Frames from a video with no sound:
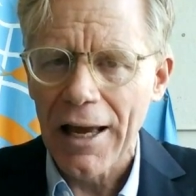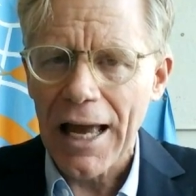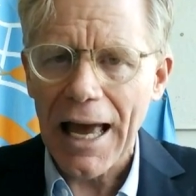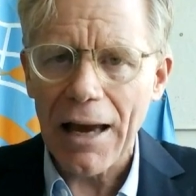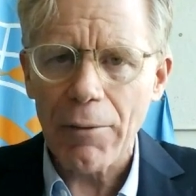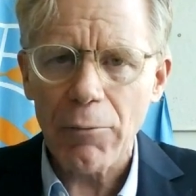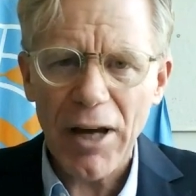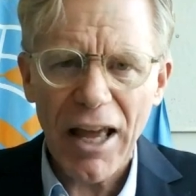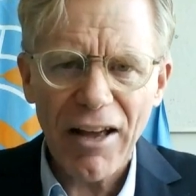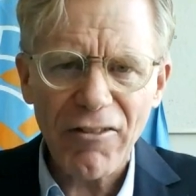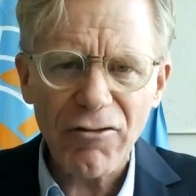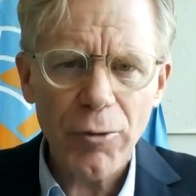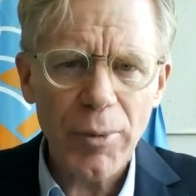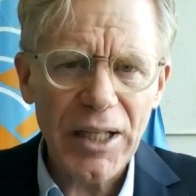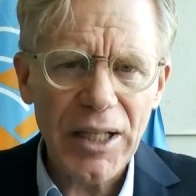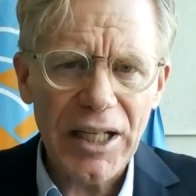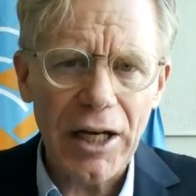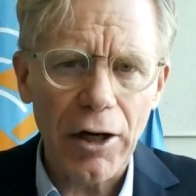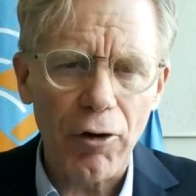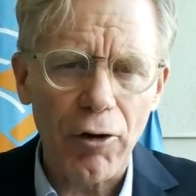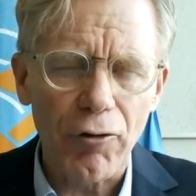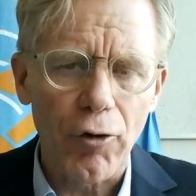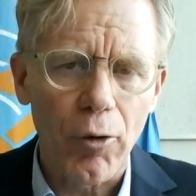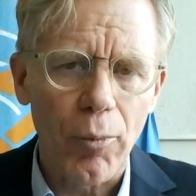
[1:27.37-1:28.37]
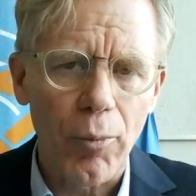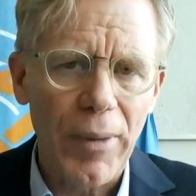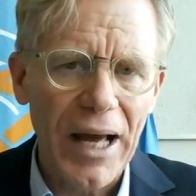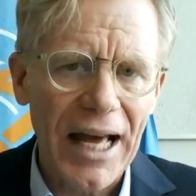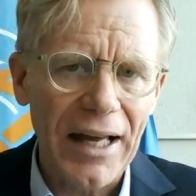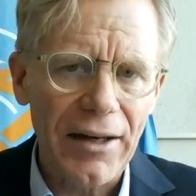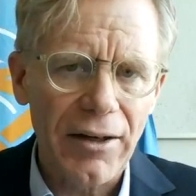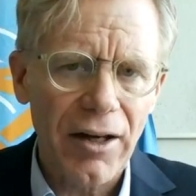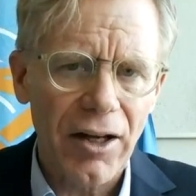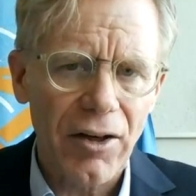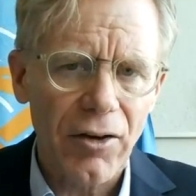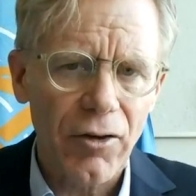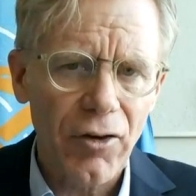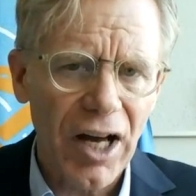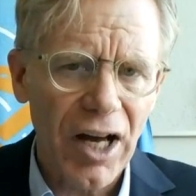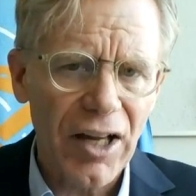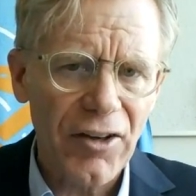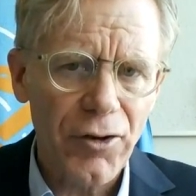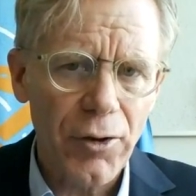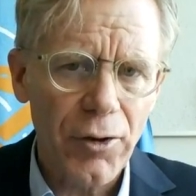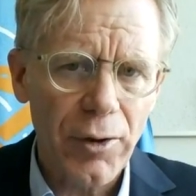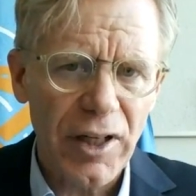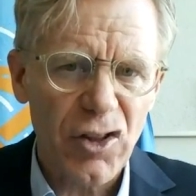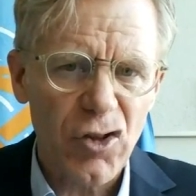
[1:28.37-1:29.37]
And we have to be careful, Matt,
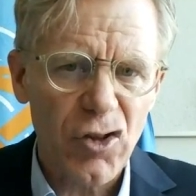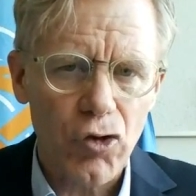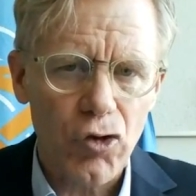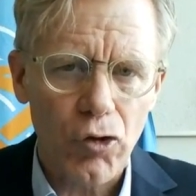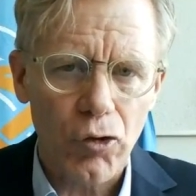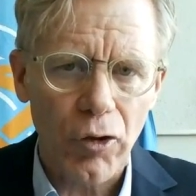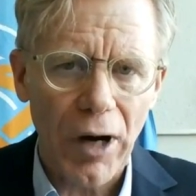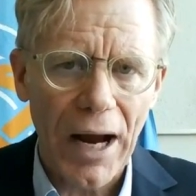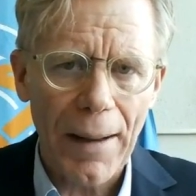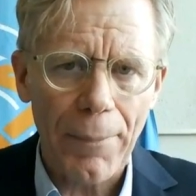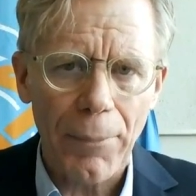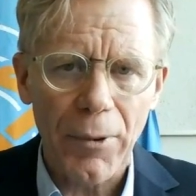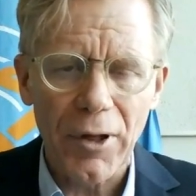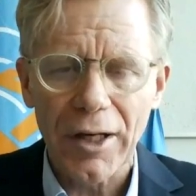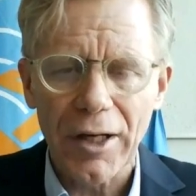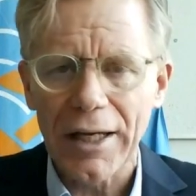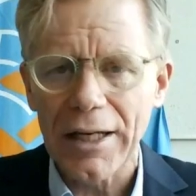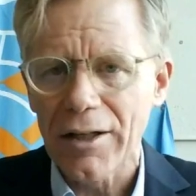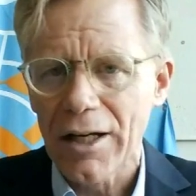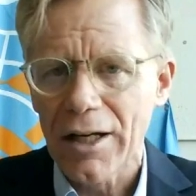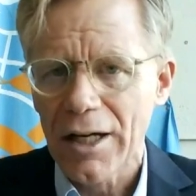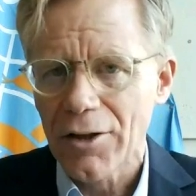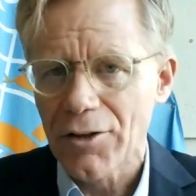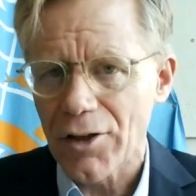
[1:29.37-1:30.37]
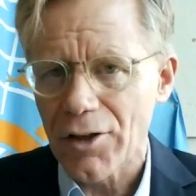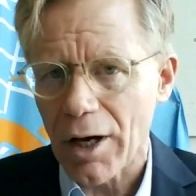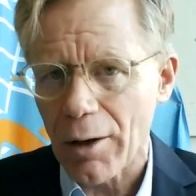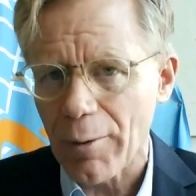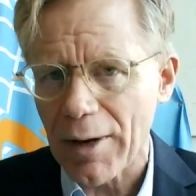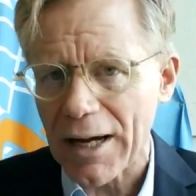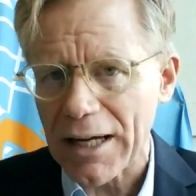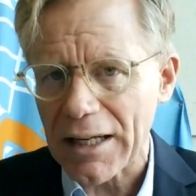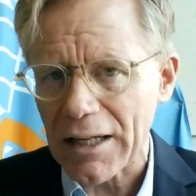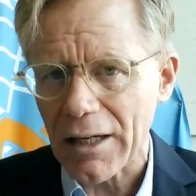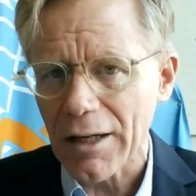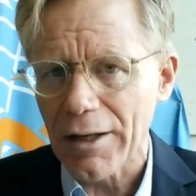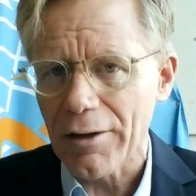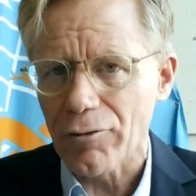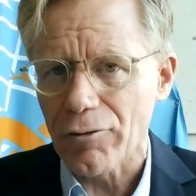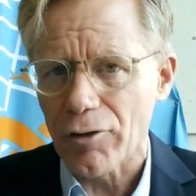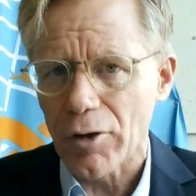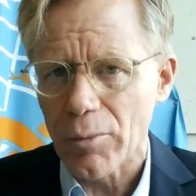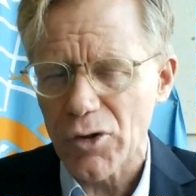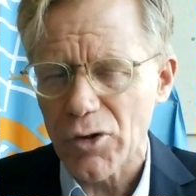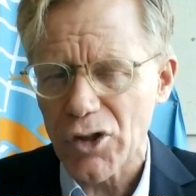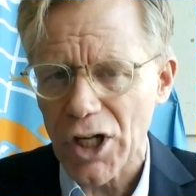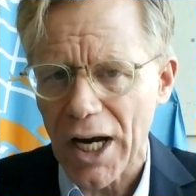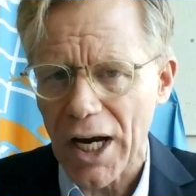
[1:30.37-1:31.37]
not to extrapolate directly
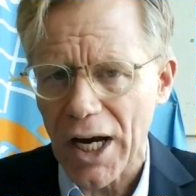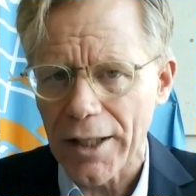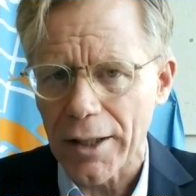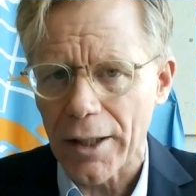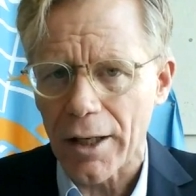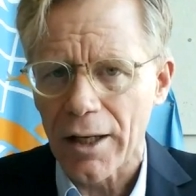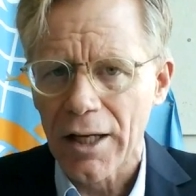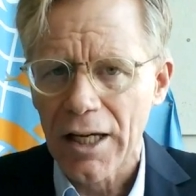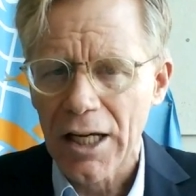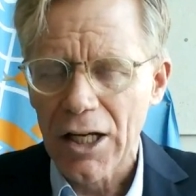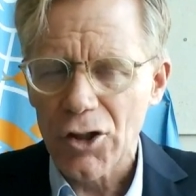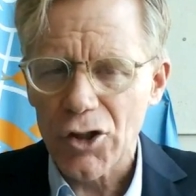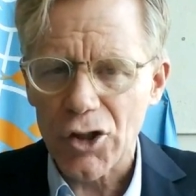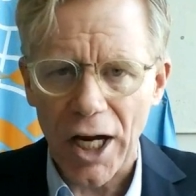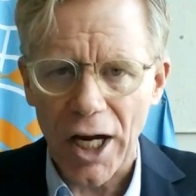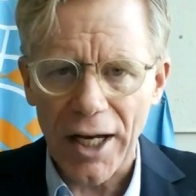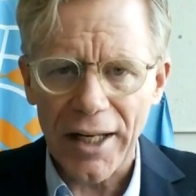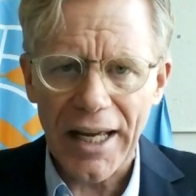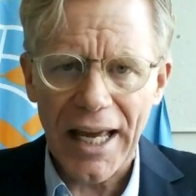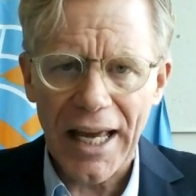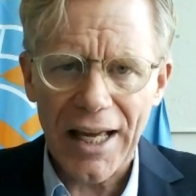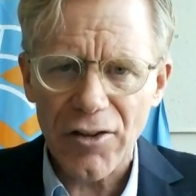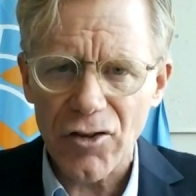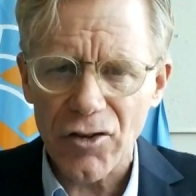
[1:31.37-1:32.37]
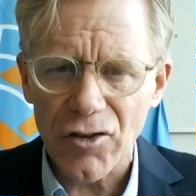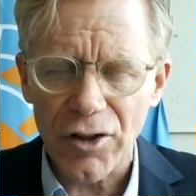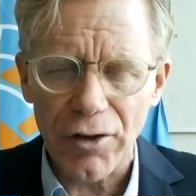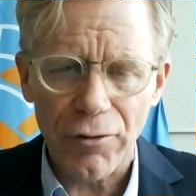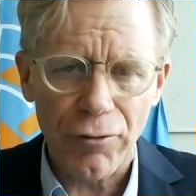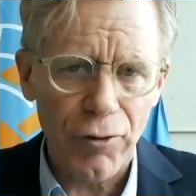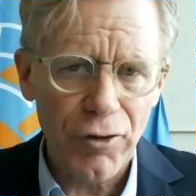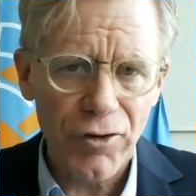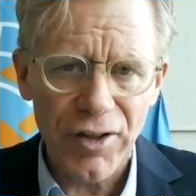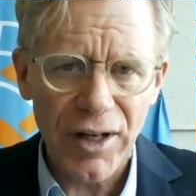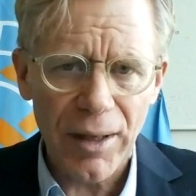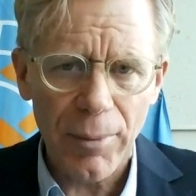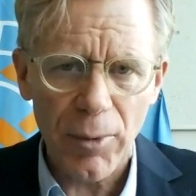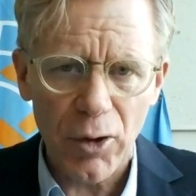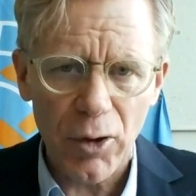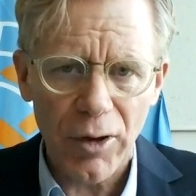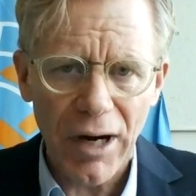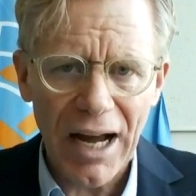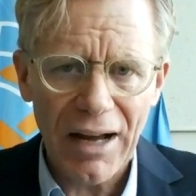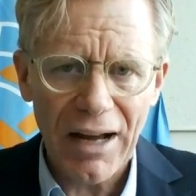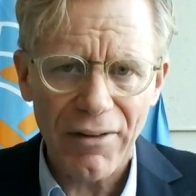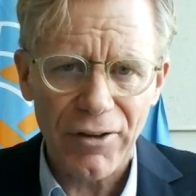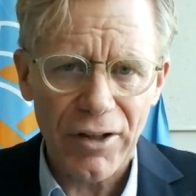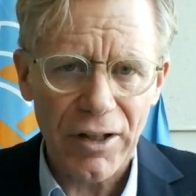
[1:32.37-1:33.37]
from China. China has a different
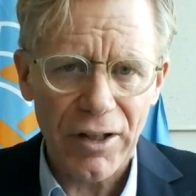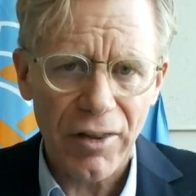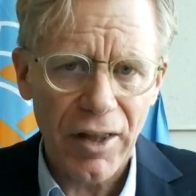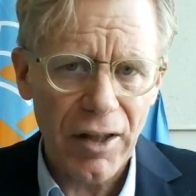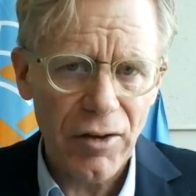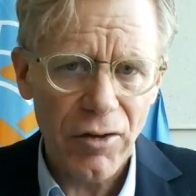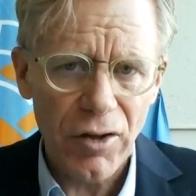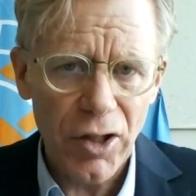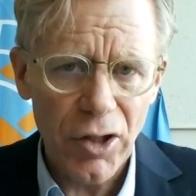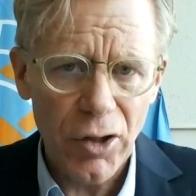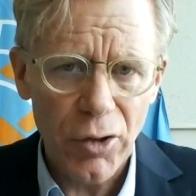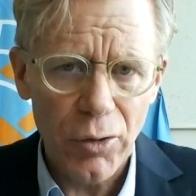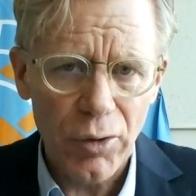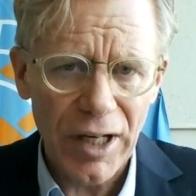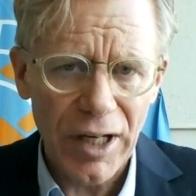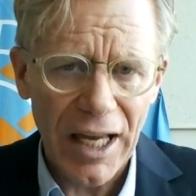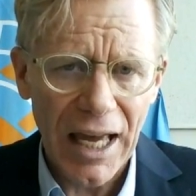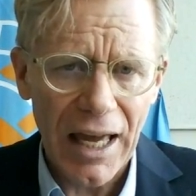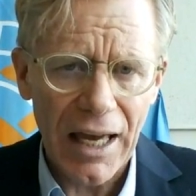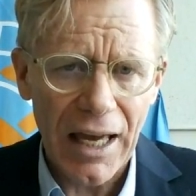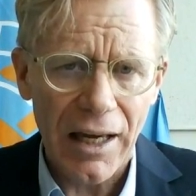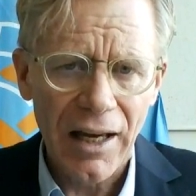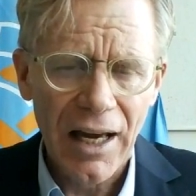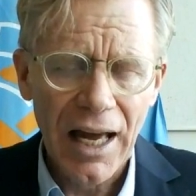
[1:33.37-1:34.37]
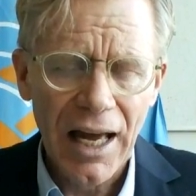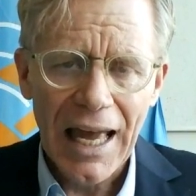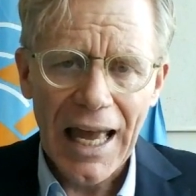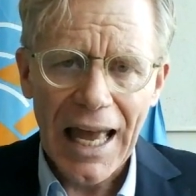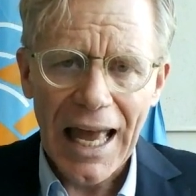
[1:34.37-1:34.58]
demographic than the UK.